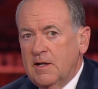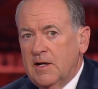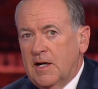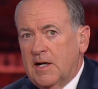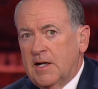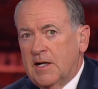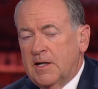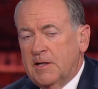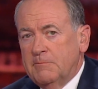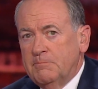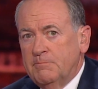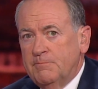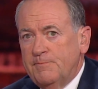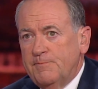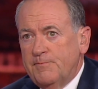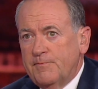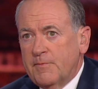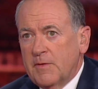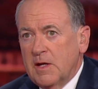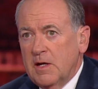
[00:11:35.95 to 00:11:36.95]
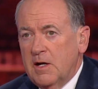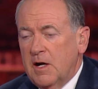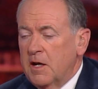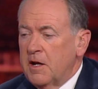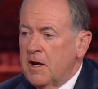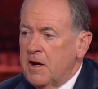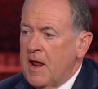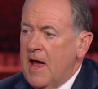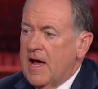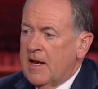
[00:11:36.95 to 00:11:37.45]
Um,
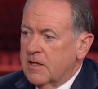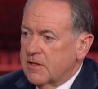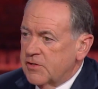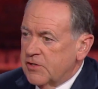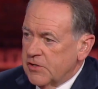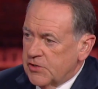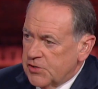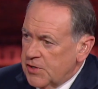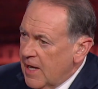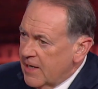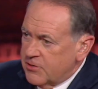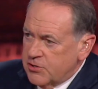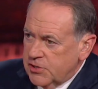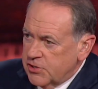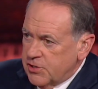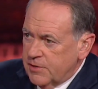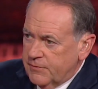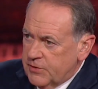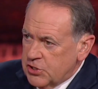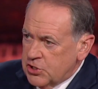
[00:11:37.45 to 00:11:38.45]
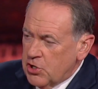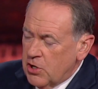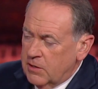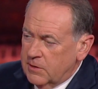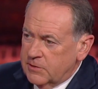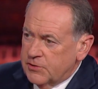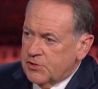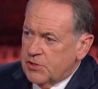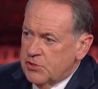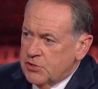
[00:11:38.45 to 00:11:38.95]
an analysis not just of the
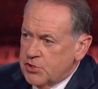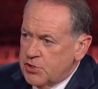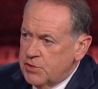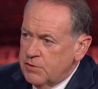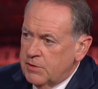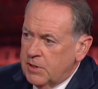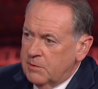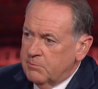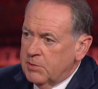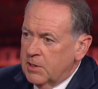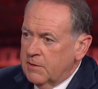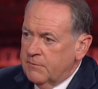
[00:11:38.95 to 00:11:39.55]
Charleston shooting,